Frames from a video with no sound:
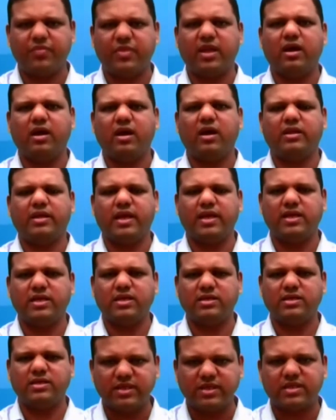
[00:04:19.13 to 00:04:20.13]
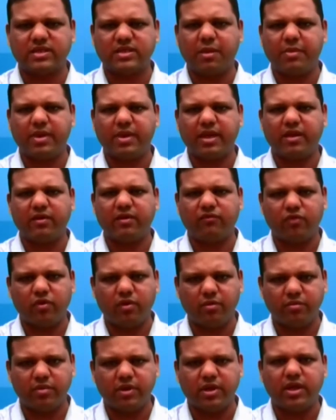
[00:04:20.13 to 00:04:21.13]
uh, there is a demand which is
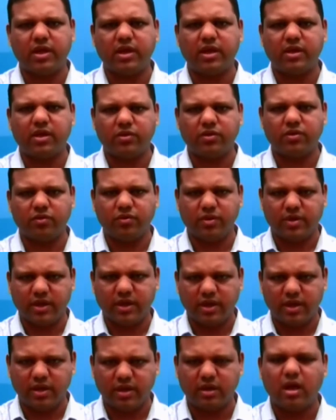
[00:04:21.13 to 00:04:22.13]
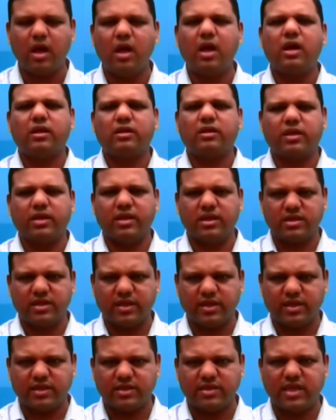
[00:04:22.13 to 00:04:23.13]
coming in from tier two, tier three
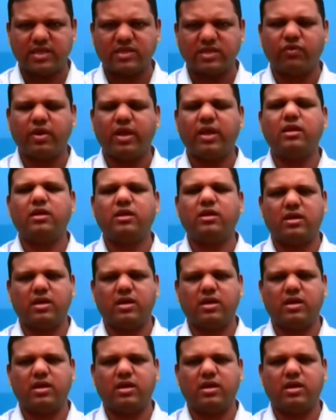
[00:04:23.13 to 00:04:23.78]
cities as well.